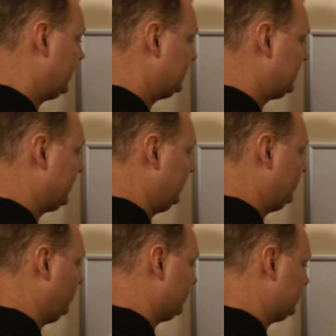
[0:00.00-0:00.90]
it by 72%.
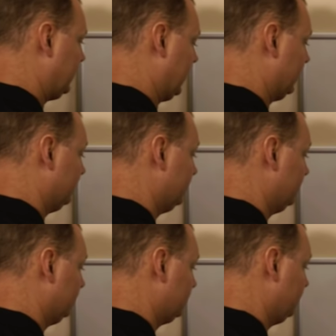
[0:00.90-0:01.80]
So
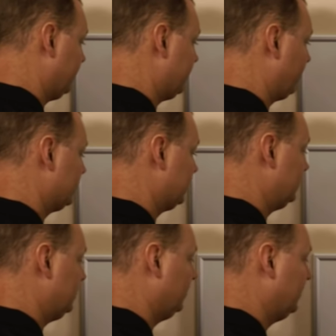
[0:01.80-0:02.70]
you divide by
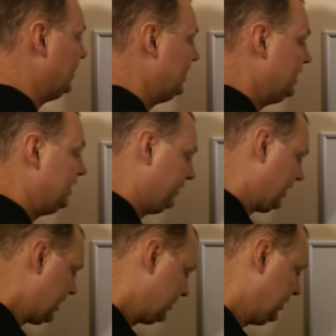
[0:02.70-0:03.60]
0.72.
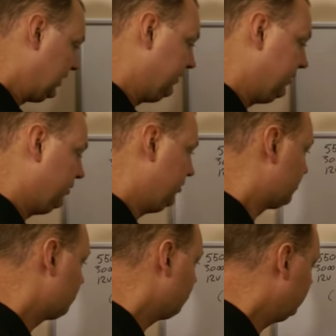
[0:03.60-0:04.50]
That's going to give you
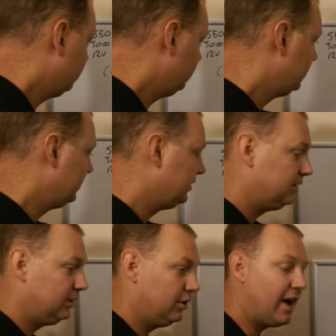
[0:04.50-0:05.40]
your true,
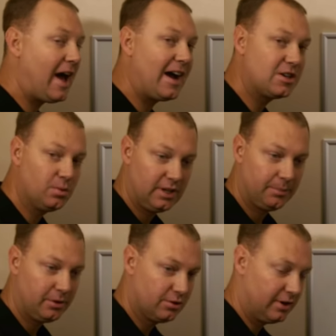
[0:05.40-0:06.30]
your actual
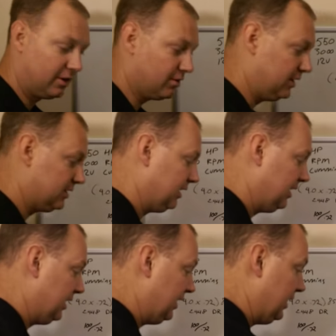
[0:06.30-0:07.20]
temperature increase.
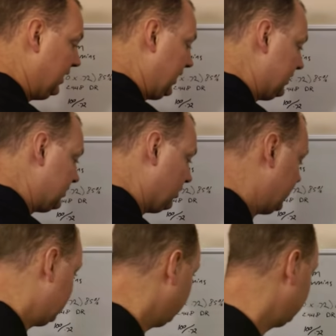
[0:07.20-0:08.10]
And so
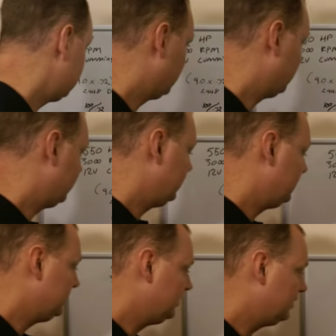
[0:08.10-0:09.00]
by doing well,
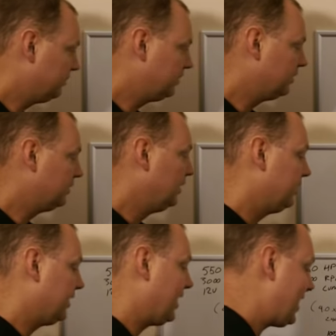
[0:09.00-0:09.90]
the, the,
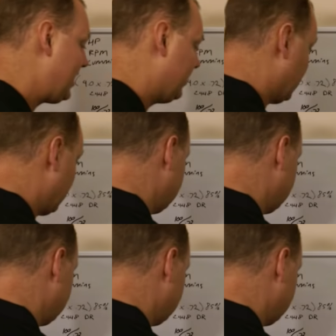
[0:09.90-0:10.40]
the higher,